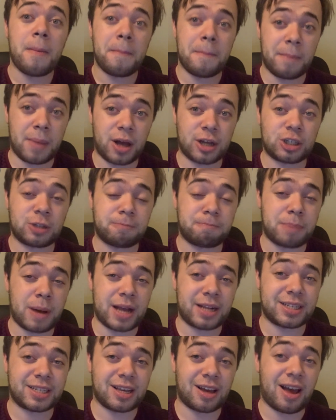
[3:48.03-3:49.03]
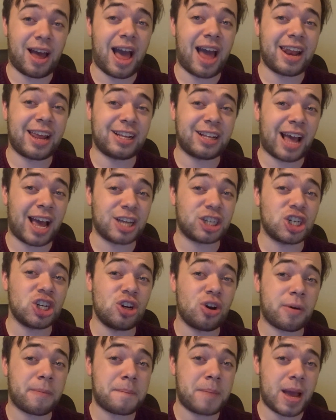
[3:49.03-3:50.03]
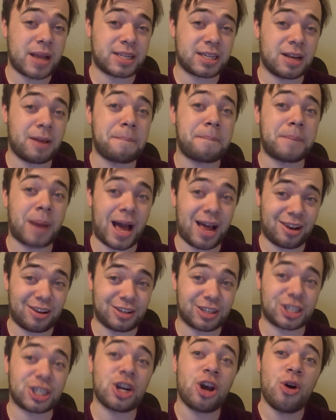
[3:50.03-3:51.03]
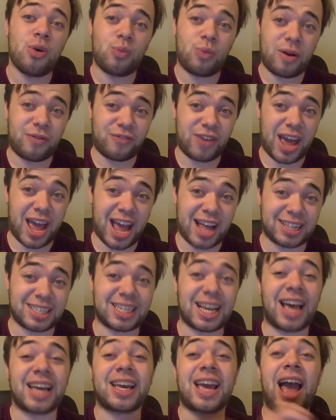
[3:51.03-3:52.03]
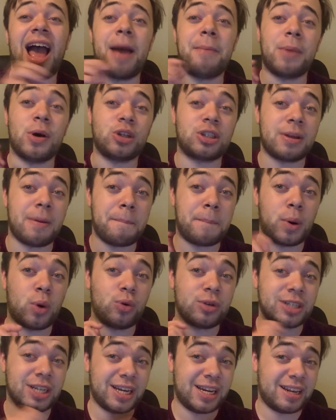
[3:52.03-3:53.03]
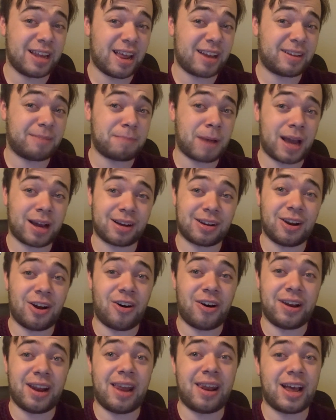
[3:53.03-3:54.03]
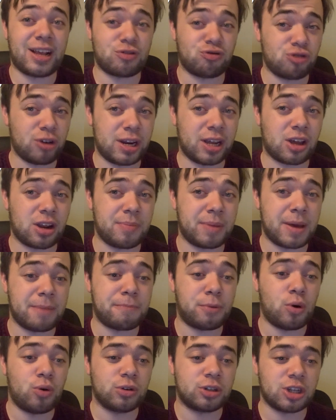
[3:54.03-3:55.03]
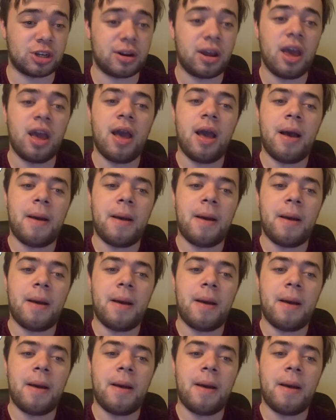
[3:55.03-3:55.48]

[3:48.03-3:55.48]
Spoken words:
much better, and they actually look better balanced with their attack and most importantly their back line, and that's really going to be important.